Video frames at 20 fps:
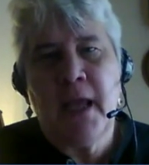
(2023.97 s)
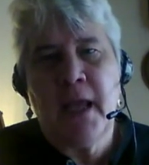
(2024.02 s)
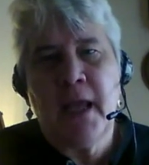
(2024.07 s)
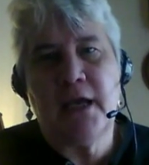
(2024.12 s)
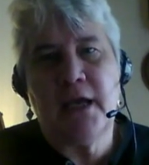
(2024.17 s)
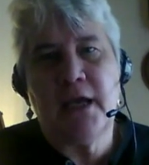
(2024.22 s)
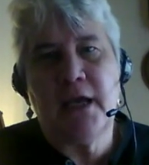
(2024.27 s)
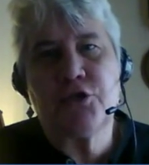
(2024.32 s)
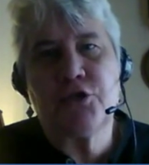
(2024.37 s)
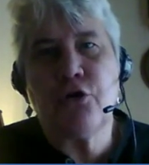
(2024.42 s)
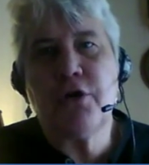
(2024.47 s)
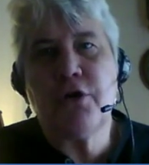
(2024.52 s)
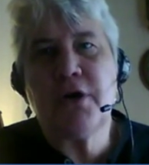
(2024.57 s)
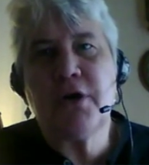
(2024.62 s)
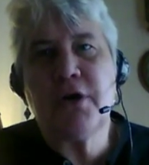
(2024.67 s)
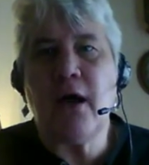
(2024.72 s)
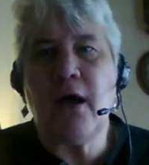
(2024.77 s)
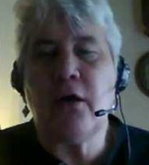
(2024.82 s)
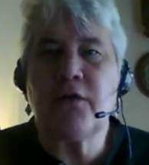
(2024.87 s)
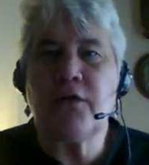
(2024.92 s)
And it
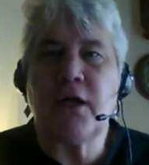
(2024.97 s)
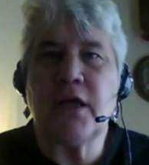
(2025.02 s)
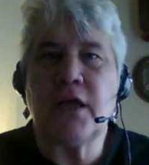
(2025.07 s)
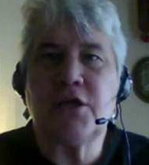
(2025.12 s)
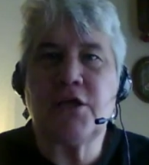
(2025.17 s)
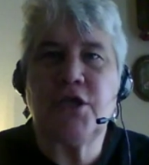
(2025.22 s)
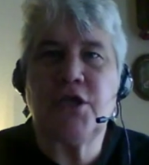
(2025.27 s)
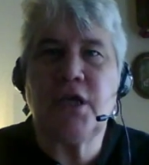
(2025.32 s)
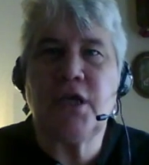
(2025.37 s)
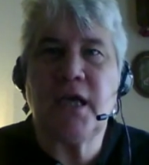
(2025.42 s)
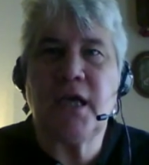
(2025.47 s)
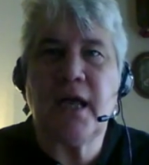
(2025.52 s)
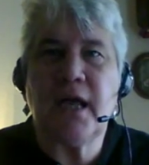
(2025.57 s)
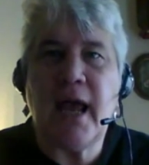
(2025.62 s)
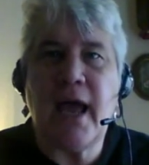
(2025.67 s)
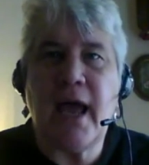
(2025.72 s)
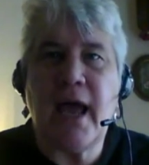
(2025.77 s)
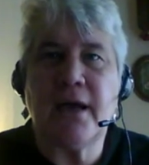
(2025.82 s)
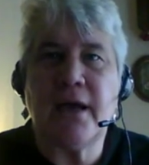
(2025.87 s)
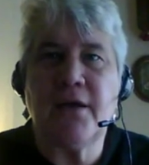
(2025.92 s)
turned out that she had
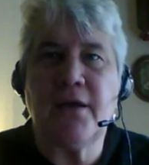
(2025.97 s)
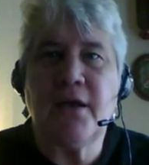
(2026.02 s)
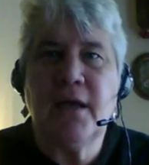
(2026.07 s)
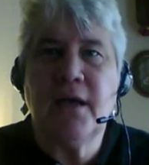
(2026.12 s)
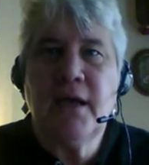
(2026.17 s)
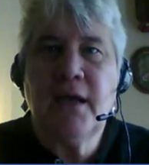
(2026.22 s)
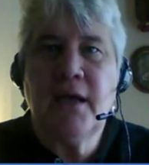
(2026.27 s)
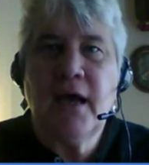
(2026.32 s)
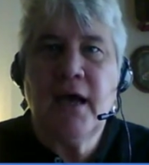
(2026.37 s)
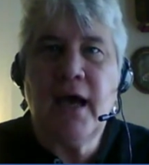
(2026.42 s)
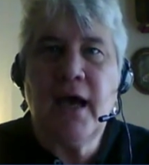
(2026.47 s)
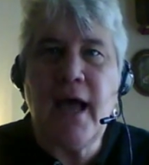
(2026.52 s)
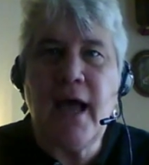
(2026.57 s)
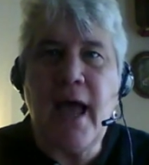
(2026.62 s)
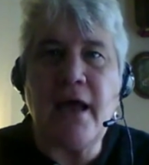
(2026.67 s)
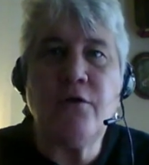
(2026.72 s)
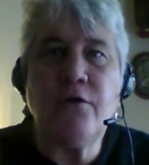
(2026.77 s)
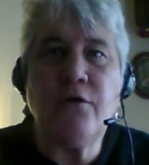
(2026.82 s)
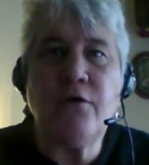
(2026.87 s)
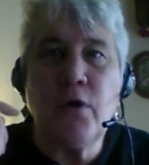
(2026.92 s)
had
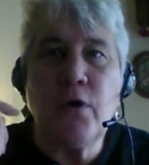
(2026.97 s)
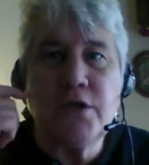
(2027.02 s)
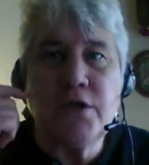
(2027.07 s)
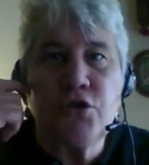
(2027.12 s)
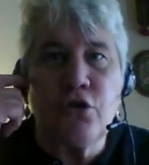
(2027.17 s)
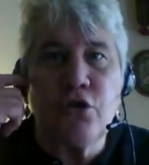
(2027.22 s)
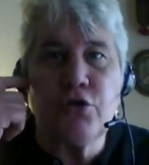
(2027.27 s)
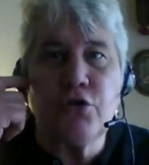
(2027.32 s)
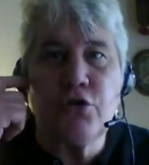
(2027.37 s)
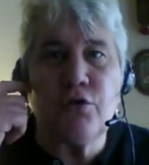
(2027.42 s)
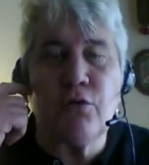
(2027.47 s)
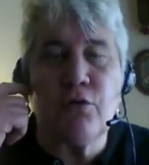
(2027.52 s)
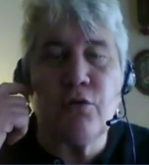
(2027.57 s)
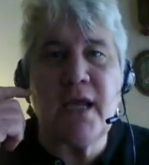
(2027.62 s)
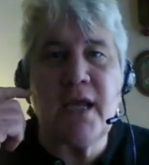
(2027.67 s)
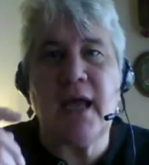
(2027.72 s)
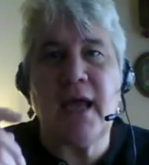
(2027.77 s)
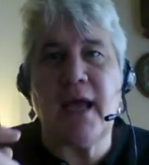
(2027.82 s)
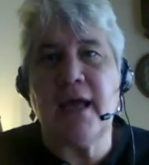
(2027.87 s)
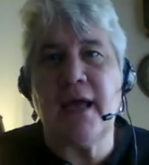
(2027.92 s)
adenoid
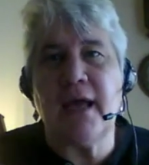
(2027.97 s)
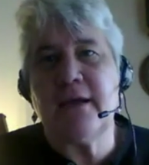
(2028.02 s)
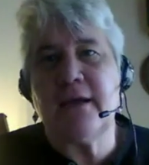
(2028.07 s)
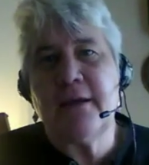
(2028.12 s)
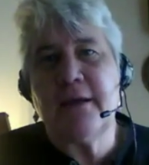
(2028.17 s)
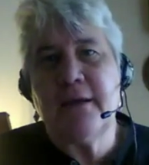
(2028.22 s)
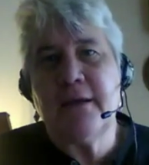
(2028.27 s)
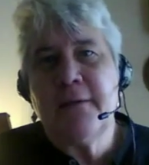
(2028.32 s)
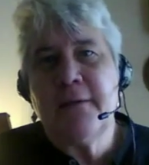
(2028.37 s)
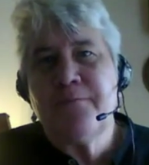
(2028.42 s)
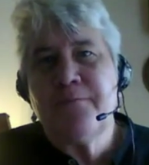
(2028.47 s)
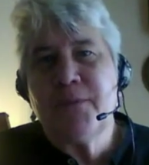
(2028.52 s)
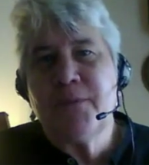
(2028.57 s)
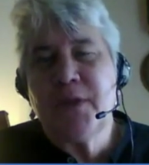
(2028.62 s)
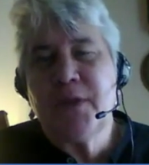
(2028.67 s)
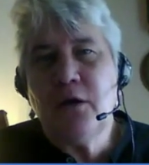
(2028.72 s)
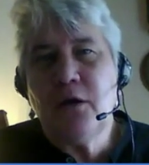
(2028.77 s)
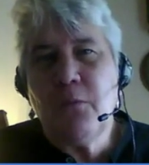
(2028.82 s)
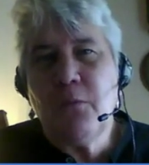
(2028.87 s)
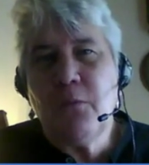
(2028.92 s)
surgery, and
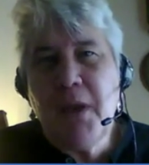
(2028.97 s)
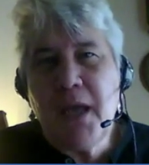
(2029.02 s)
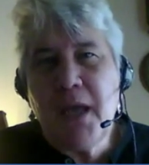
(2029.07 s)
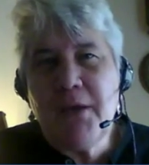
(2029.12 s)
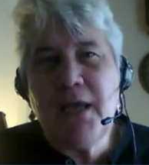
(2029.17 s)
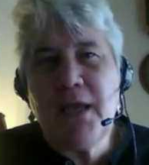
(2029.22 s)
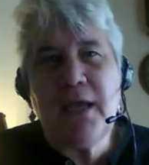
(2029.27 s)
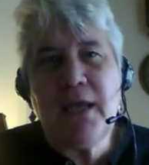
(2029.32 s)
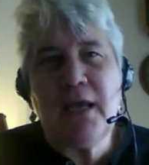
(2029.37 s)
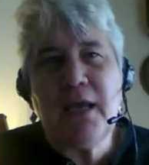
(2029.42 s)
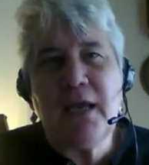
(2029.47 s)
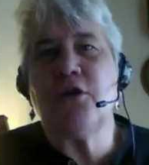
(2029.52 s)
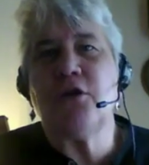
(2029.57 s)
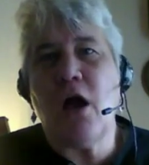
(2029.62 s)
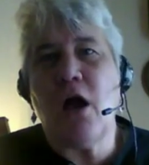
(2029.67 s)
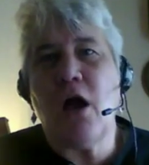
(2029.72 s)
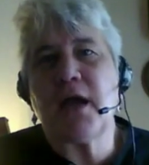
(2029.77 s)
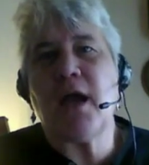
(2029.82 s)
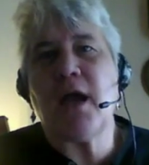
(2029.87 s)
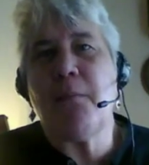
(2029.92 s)
maybe had
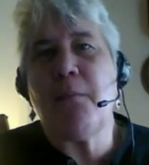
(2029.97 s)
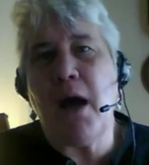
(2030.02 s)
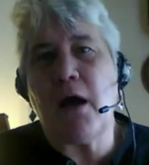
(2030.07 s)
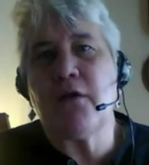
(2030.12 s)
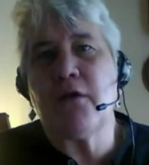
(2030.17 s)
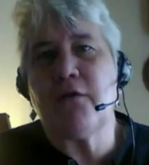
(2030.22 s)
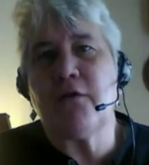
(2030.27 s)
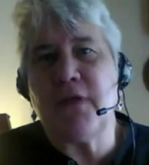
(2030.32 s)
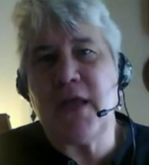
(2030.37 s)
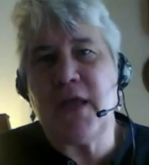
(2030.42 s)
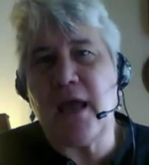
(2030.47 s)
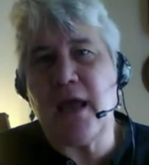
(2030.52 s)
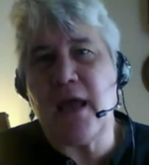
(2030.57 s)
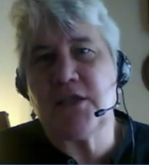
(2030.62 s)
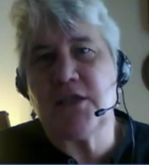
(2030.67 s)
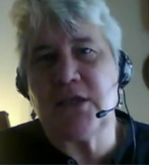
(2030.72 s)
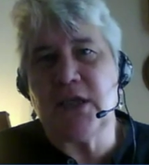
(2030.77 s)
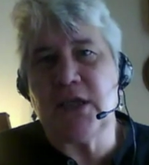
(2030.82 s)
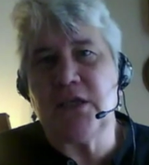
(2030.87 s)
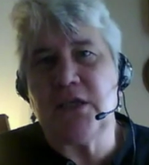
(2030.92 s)
not come out of the
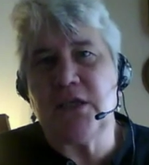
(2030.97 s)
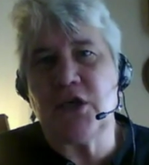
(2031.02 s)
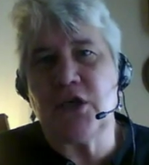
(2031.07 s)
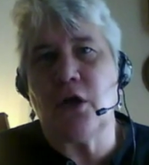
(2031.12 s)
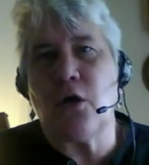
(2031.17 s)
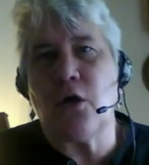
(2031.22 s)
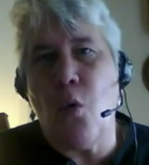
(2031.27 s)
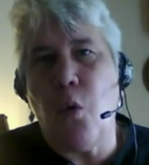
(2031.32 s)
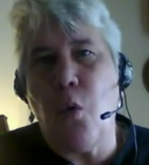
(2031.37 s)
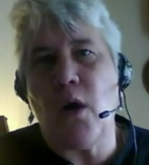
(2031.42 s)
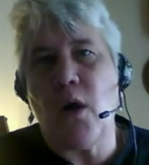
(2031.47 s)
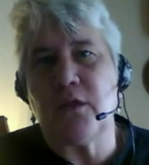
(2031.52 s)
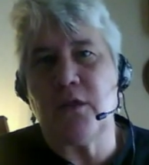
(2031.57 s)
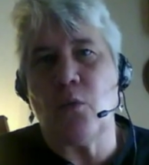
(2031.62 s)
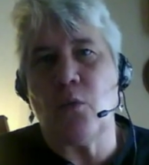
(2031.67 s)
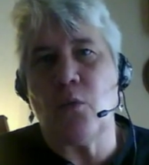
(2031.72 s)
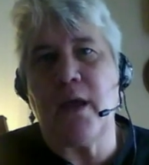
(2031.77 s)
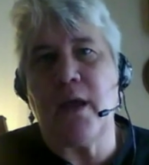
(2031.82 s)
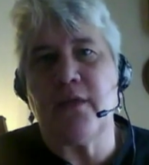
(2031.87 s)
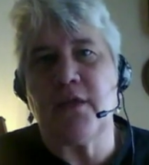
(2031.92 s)
anesthesia quite
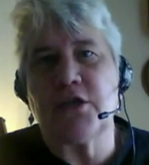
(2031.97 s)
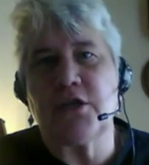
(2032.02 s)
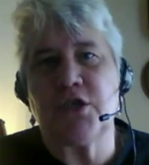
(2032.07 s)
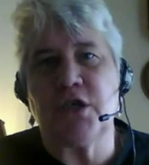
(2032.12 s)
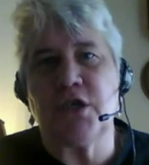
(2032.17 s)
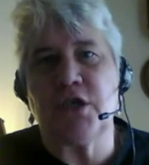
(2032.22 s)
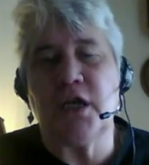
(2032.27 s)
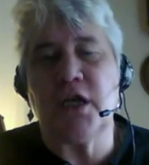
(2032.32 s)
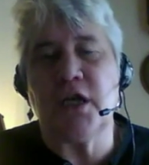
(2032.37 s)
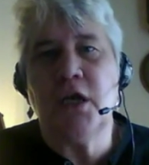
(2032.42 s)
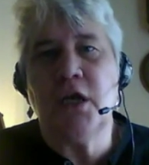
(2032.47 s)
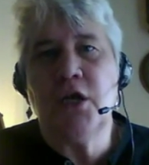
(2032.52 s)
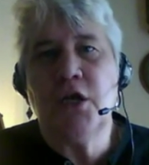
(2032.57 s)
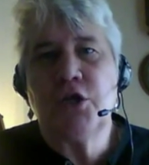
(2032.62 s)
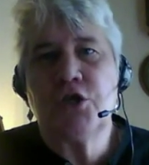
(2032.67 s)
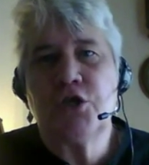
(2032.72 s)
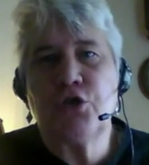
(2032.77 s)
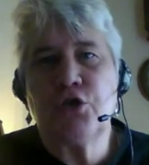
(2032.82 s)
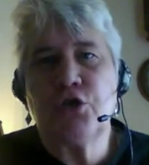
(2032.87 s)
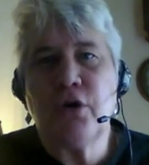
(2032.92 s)
the way that she
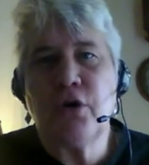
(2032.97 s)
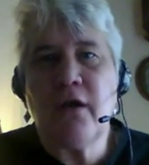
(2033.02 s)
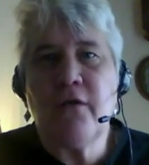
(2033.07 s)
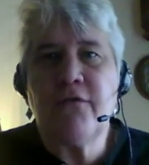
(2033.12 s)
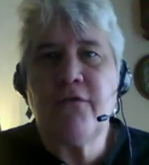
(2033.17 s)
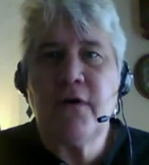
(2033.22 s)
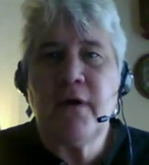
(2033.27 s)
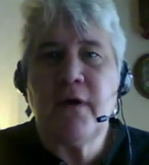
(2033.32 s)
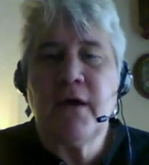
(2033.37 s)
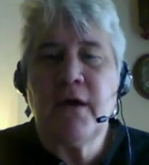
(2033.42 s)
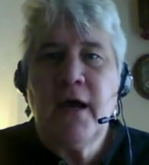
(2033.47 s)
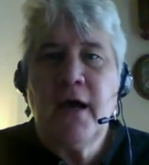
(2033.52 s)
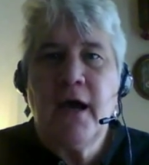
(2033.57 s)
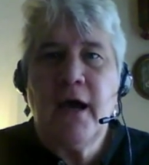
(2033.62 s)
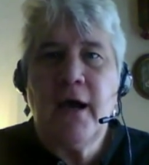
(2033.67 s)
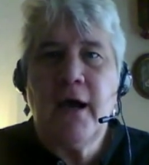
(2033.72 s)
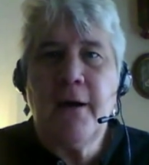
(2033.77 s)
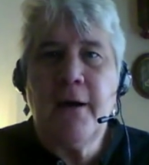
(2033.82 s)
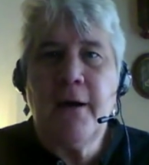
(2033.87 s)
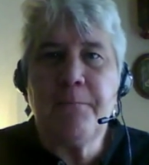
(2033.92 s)
should have.
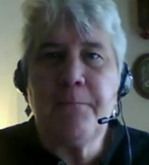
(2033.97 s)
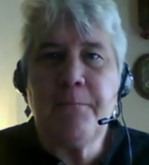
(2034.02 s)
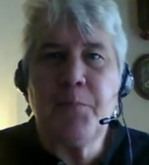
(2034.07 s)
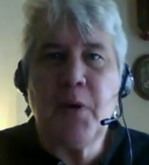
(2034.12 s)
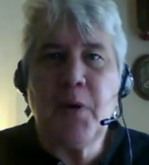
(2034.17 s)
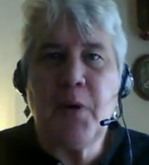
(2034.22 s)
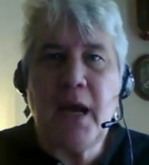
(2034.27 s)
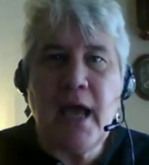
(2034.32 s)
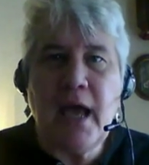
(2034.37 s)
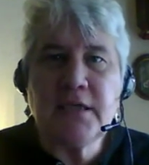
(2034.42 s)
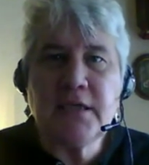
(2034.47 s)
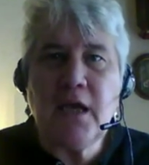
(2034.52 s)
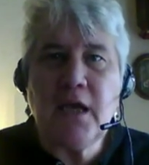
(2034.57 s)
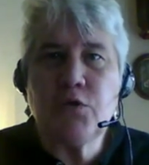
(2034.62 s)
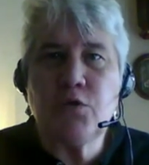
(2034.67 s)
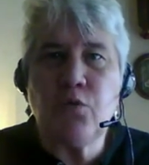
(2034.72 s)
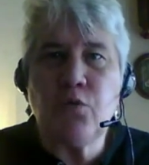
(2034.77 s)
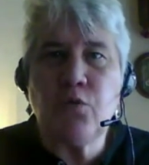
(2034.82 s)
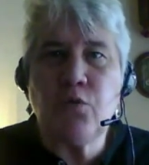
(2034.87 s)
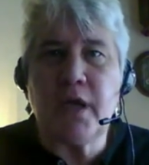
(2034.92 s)
But as I
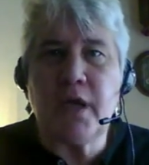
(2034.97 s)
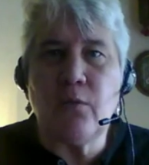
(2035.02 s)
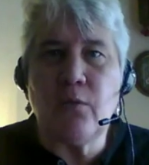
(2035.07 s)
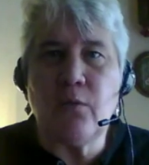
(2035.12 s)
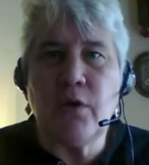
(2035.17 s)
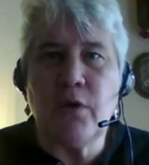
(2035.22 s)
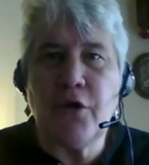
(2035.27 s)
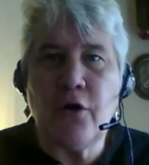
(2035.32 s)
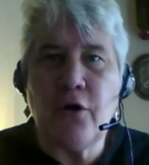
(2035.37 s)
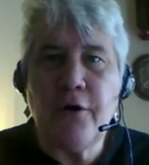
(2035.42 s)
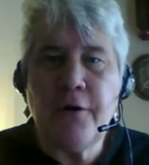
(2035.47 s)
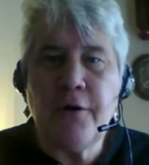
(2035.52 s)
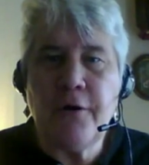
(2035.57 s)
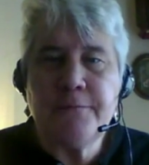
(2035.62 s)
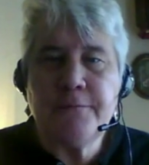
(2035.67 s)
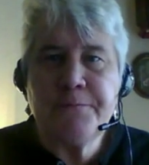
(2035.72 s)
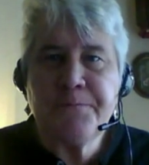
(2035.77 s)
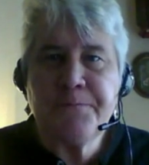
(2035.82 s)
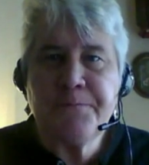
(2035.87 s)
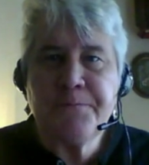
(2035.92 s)
was working with her,